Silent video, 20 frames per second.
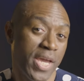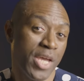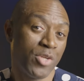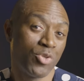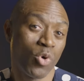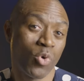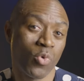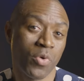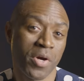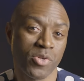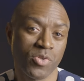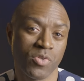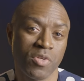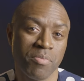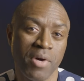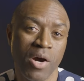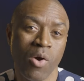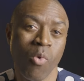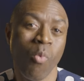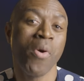age-old question
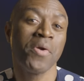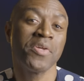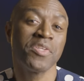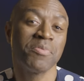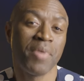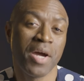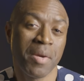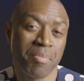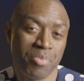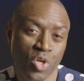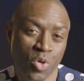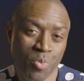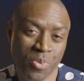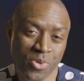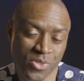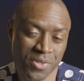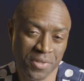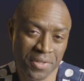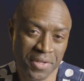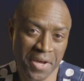about what is my
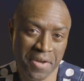purpose in